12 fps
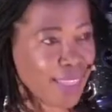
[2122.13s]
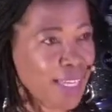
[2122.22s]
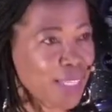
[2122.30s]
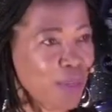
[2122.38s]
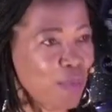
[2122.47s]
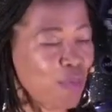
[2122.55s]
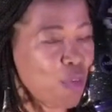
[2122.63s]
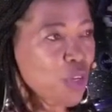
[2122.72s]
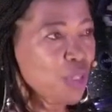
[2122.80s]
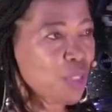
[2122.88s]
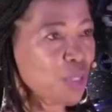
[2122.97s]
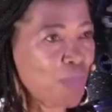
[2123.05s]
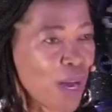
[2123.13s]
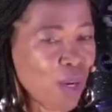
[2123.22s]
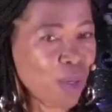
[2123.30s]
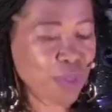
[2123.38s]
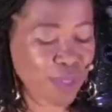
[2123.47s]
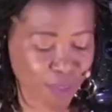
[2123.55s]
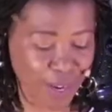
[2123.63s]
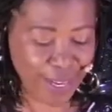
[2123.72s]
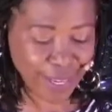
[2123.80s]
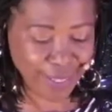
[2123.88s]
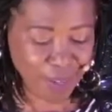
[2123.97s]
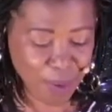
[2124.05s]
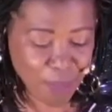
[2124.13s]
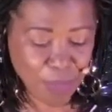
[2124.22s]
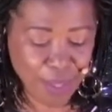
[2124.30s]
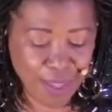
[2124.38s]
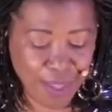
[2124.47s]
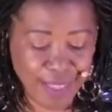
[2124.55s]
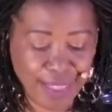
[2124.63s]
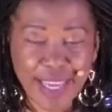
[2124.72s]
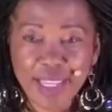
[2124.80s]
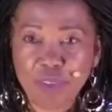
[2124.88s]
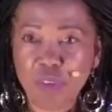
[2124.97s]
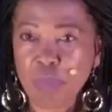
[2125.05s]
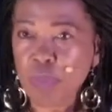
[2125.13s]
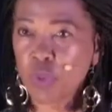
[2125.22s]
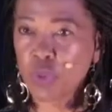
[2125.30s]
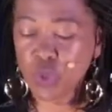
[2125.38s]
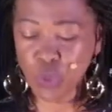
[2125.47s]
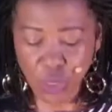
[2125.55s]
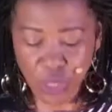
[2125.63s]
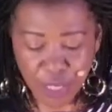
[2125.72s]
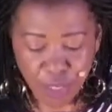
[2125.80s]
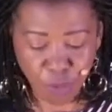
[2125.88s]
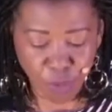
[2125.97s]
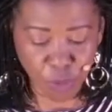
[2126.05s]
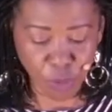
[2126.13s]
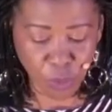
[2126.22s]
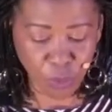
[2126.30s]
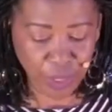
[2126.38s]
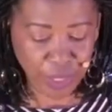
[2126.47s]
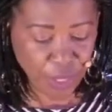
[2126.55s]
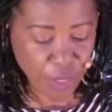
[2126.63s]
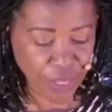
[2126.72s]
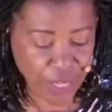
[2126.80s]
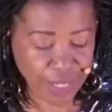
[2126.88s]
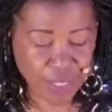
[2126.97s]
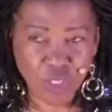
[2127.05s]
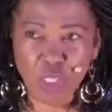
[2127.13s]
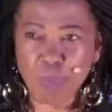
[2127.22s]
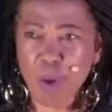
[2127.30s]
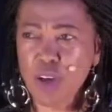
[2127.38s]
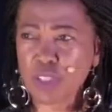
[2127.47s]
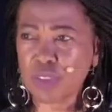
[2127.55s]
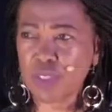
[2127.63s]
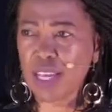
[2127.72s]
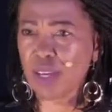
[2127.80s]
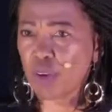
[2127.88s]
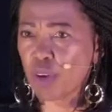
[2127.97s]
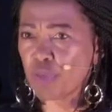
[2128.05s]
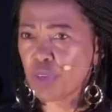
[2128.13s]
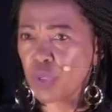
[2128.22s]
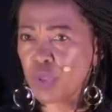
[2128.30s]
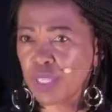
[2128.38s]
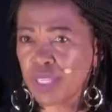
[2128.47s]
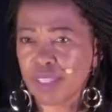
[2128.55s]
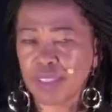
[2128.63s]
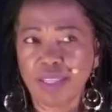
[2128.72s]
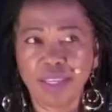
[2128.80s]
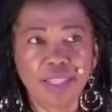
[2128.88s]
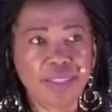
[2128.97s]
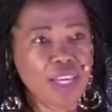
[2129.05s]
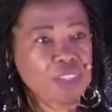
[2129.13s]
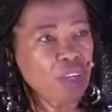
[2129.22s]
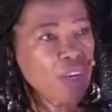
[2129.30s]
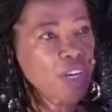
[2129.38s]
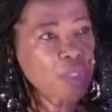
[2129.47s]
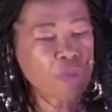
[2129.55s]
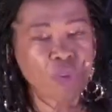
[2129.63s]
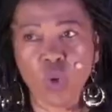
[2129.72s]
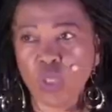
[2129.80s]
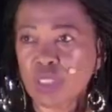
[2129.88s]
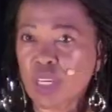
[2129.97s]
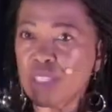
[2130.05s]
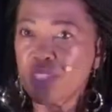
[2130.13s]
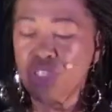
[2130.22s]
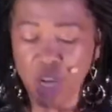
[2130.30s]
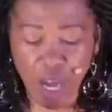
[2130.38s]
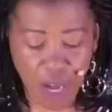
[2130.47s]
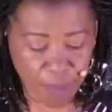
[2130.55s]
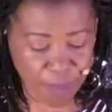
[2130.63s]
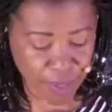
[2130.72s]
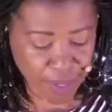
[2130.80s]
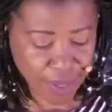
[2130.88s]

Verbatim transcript: Thank Him for your spouse, right? Thank for people who do things for you, little things. Your spouse, thank her for cooking. Thank your husband for holding on his job.